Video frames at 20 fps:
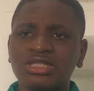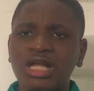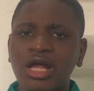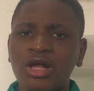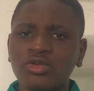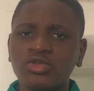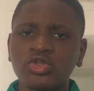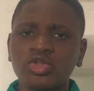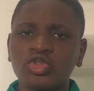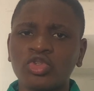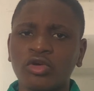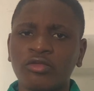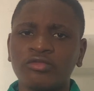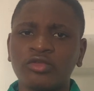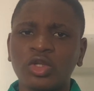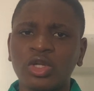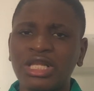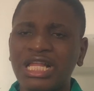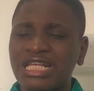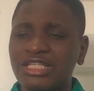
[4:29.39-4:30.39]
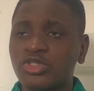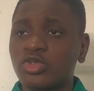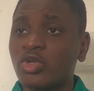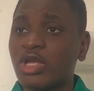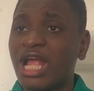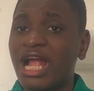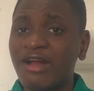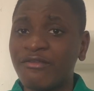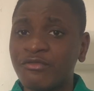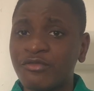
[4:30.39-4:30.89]
thousands of dollars to
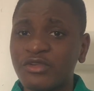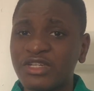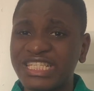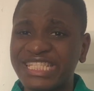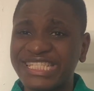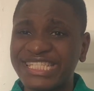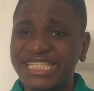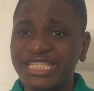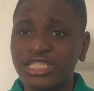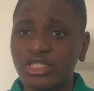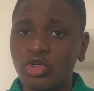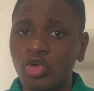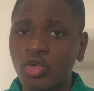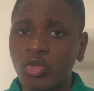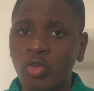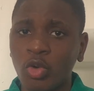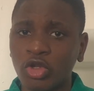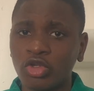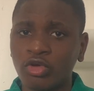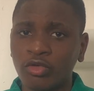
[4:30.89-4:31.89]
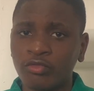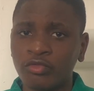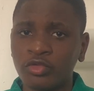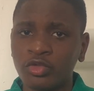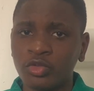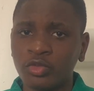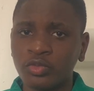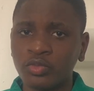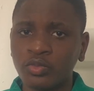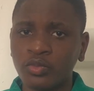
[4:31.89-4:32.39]
every single one of
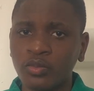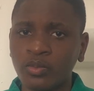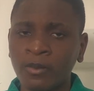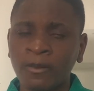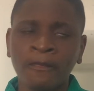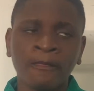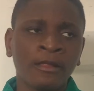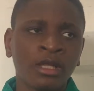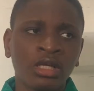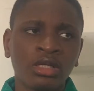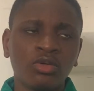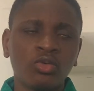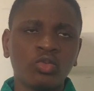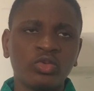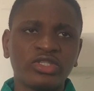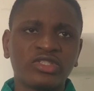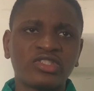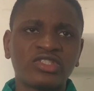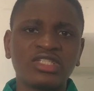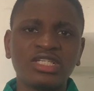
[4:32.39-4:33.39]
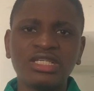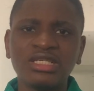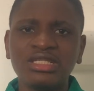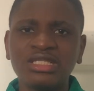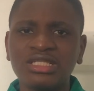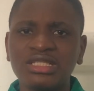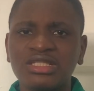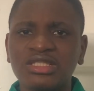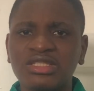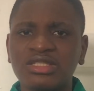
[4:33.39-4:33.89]
you, we see
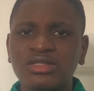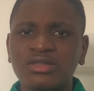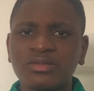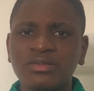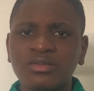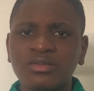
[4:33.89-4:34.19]
this